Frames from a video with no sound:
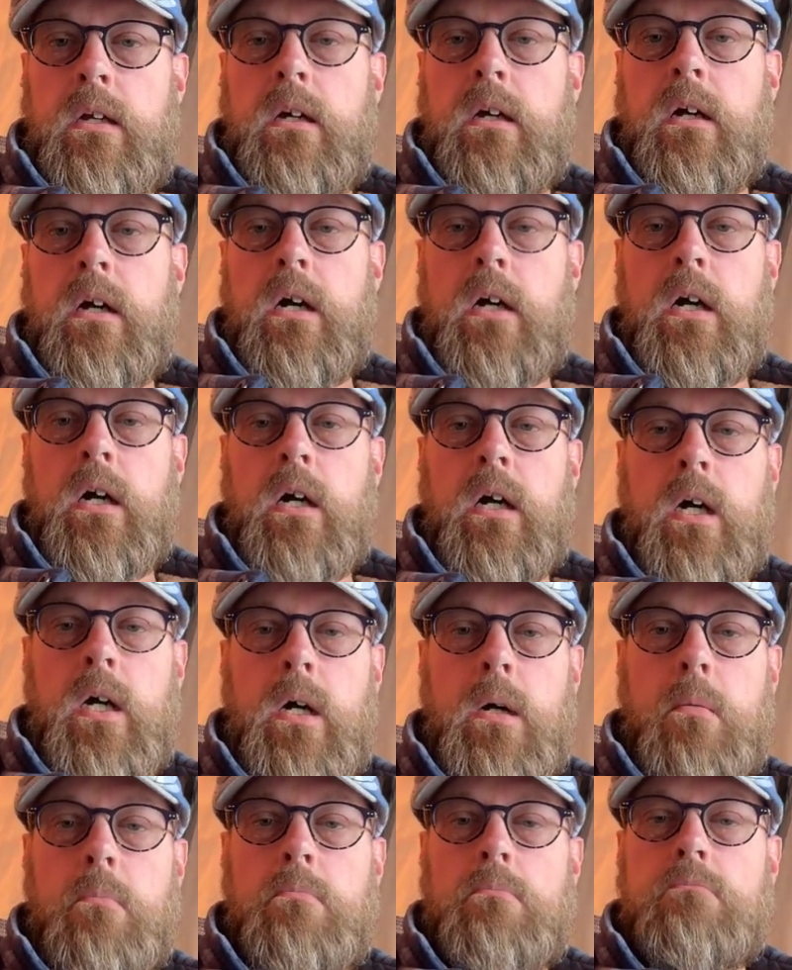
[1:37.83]

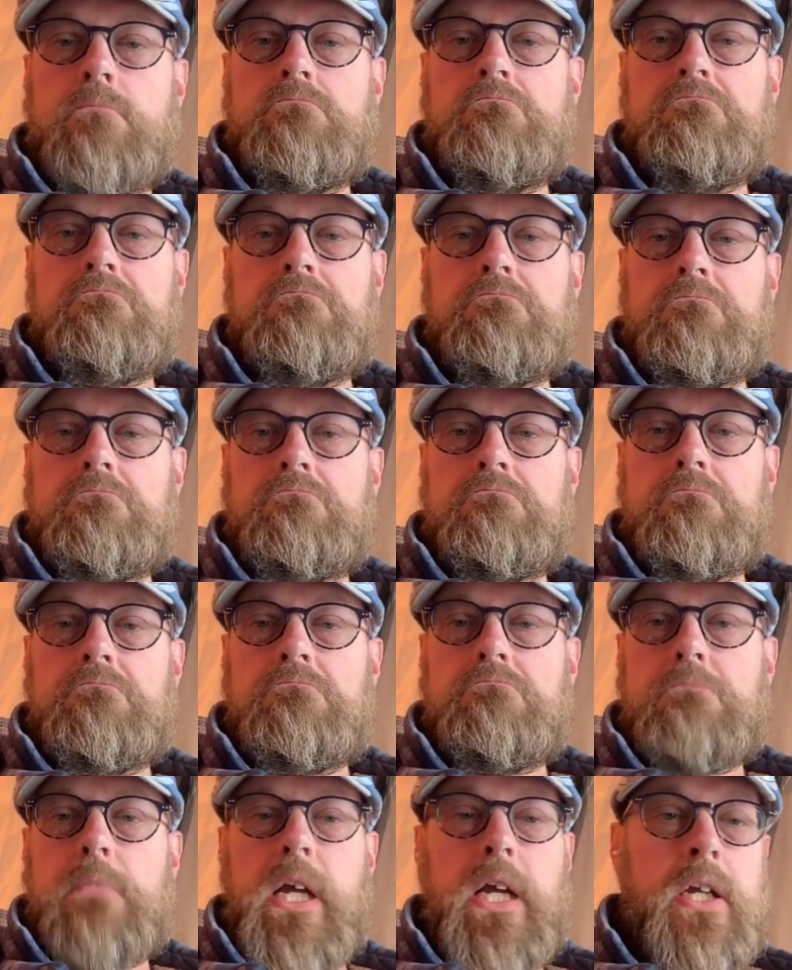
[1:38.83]
Um,
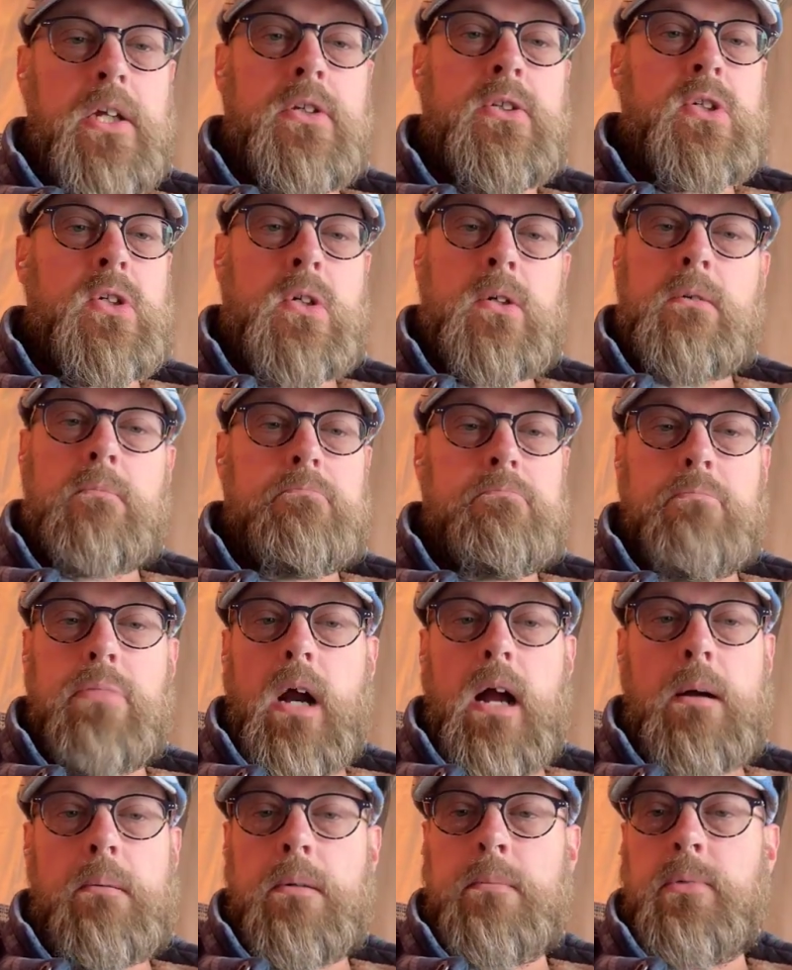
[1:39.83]
and you're
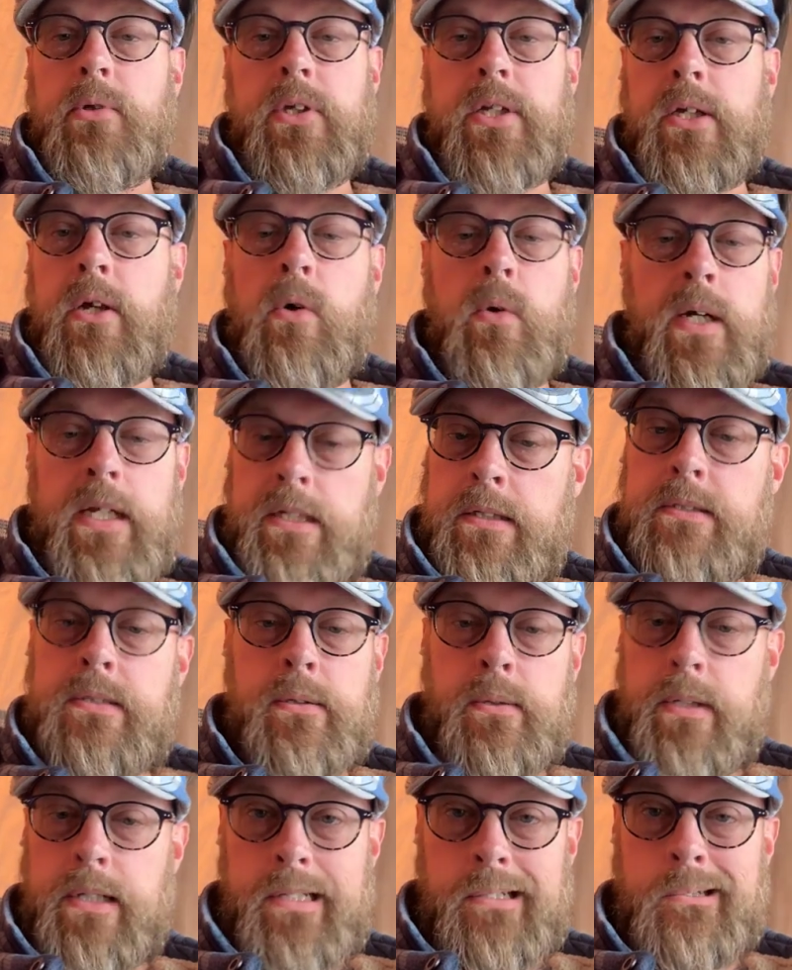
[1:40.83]
probably going
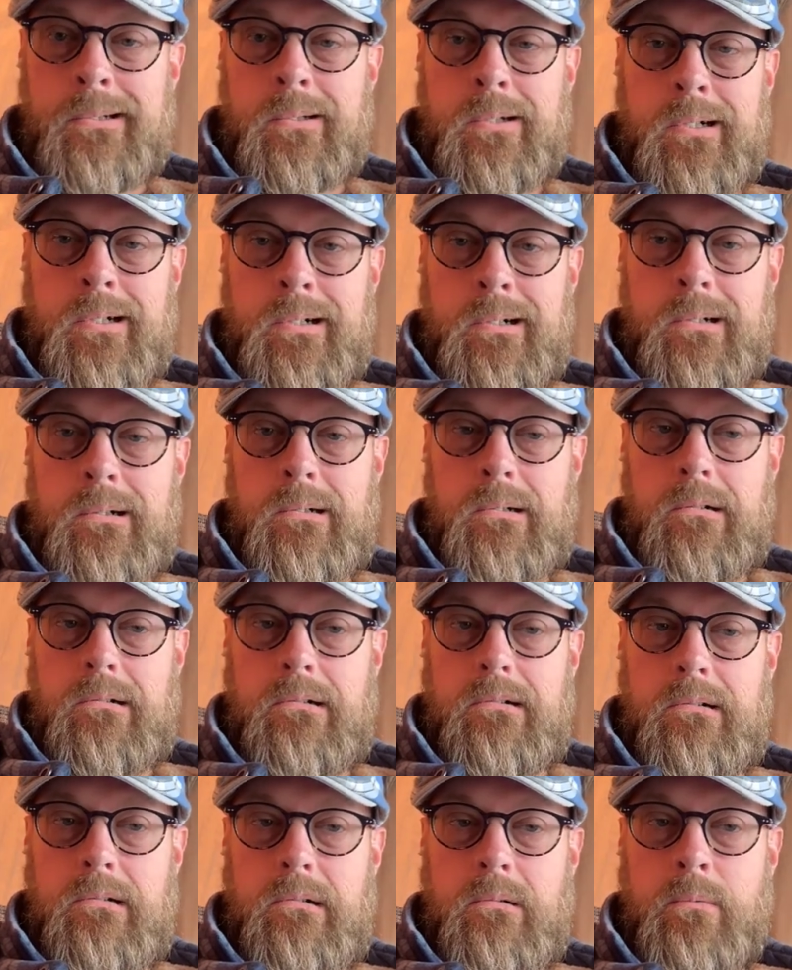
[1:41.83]
to ignore
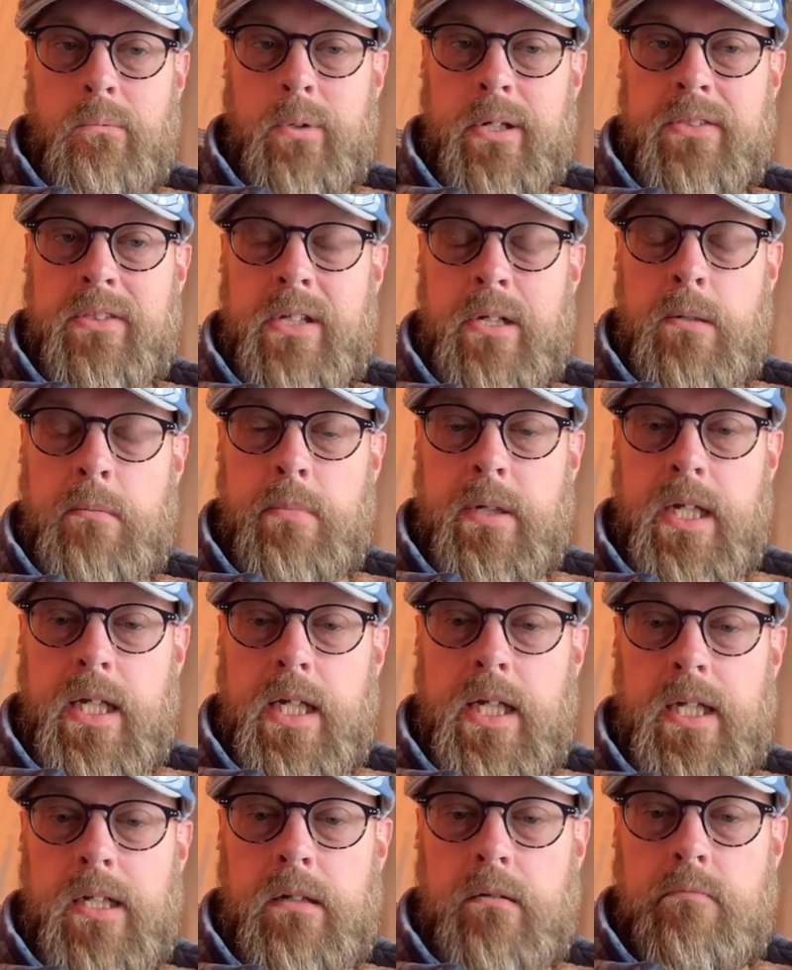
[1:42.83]
when they're
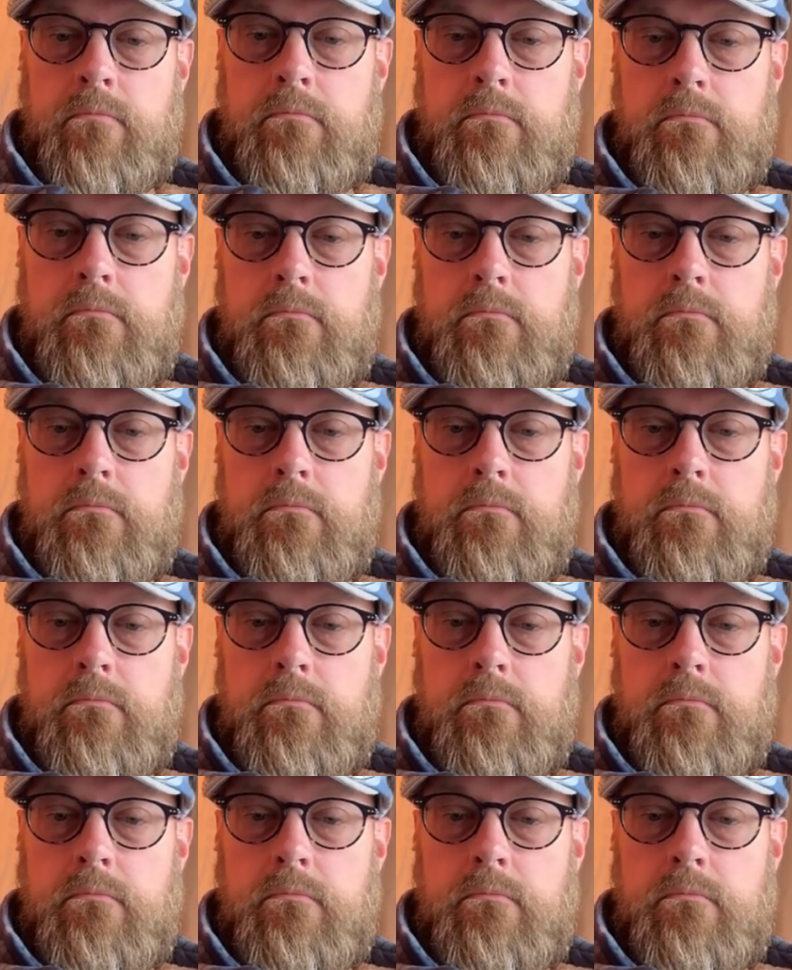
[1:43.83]
being